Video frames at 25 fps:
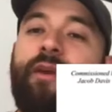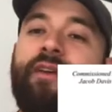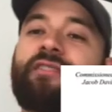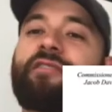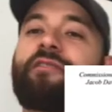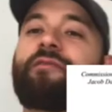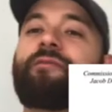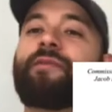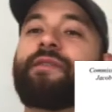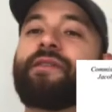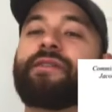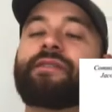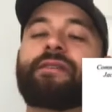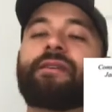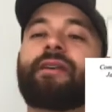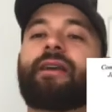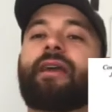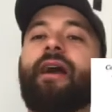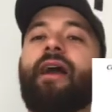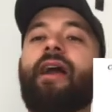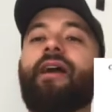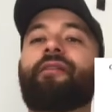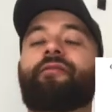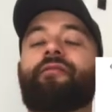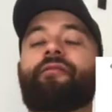of music, I
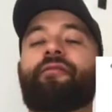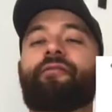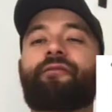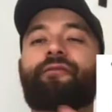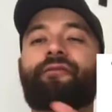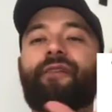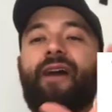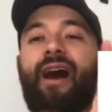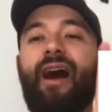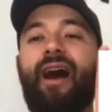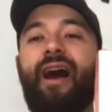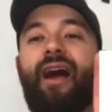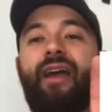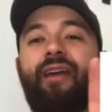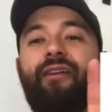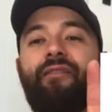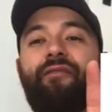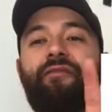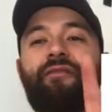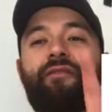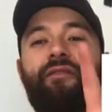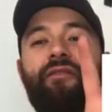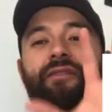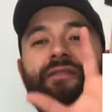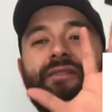have a
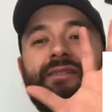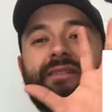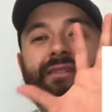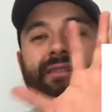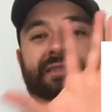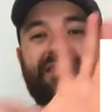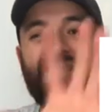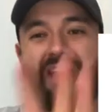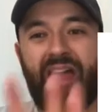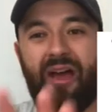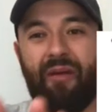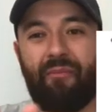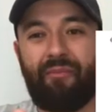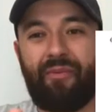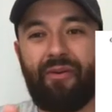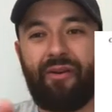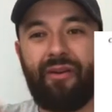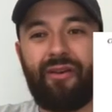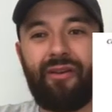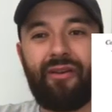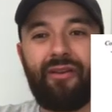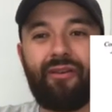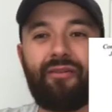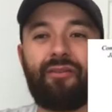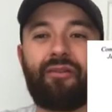5-step
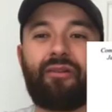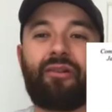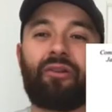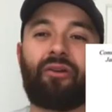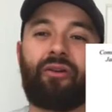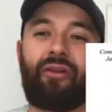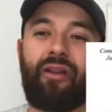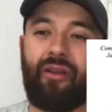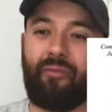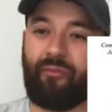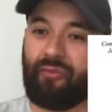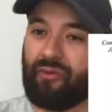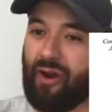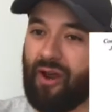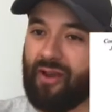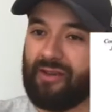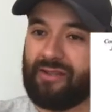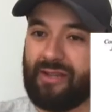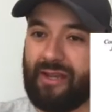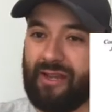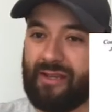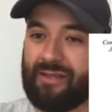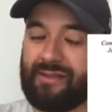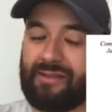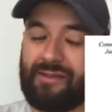learning
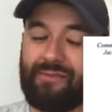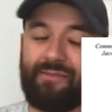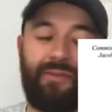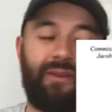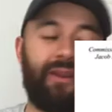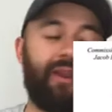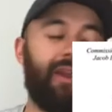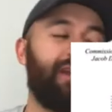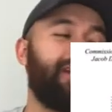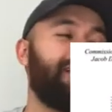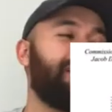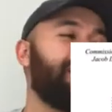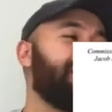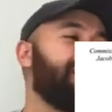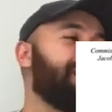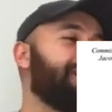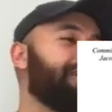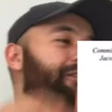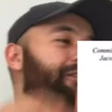process. Okay, the